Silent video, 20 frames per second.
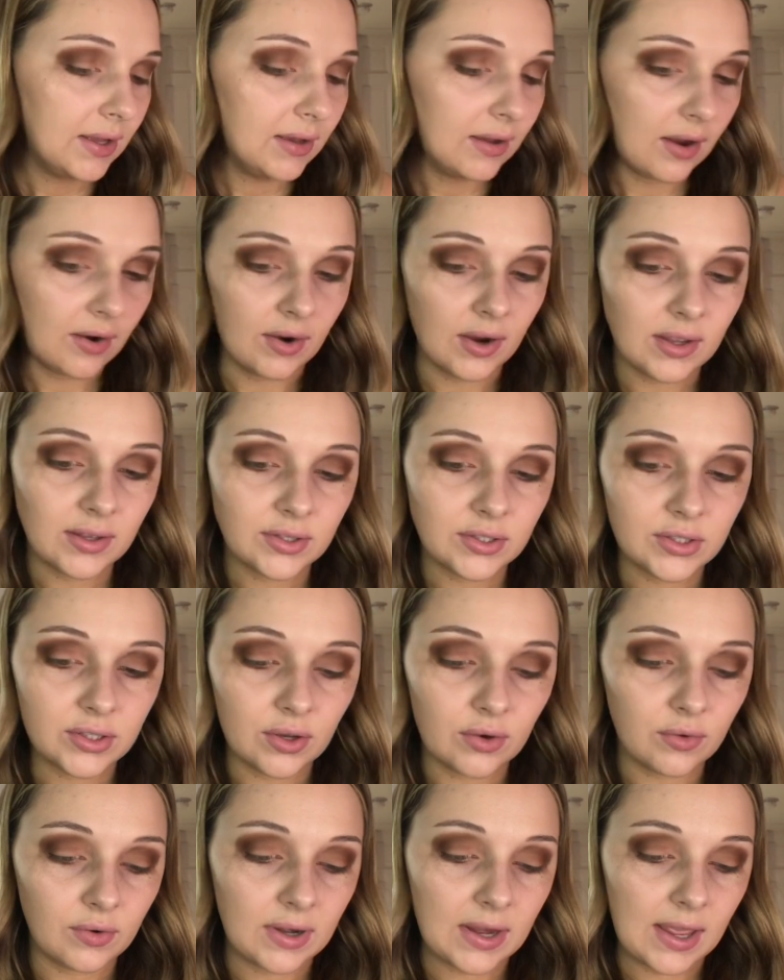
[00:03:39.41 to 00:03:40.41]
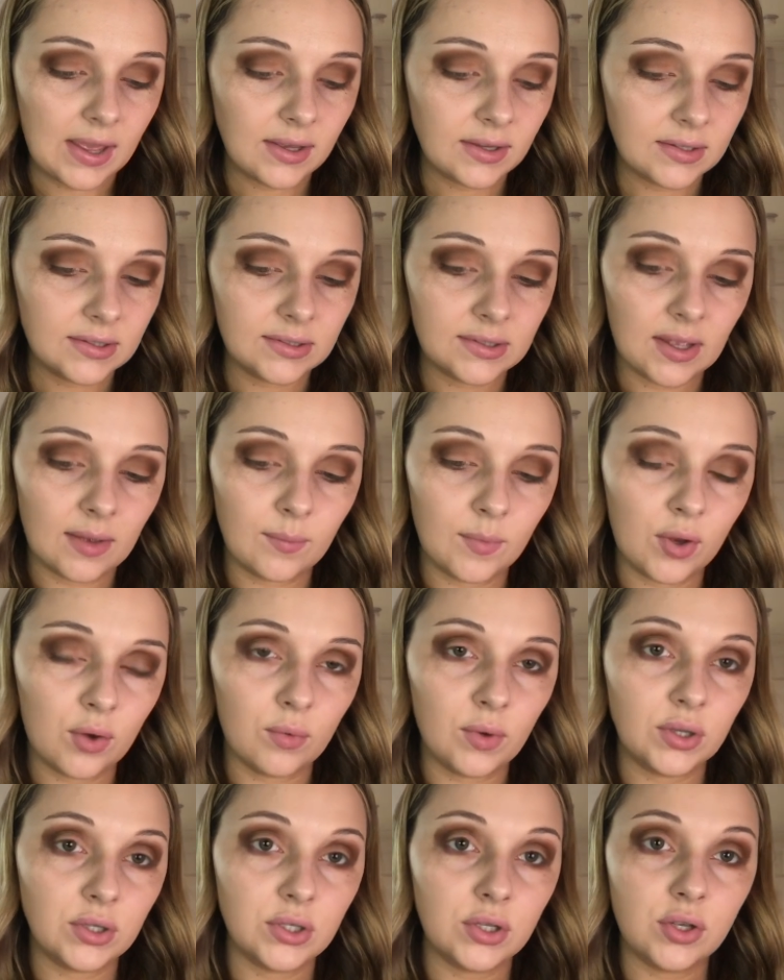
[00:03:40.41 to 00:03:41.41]
Alright, so next I'm
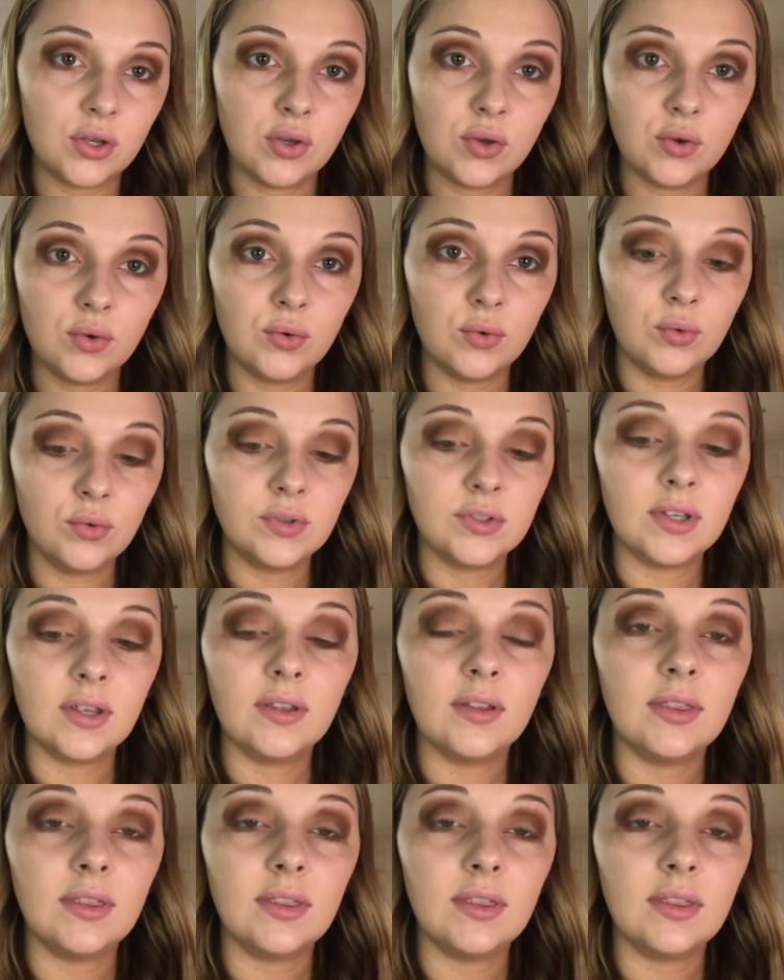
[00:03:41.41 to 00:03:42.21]
going to use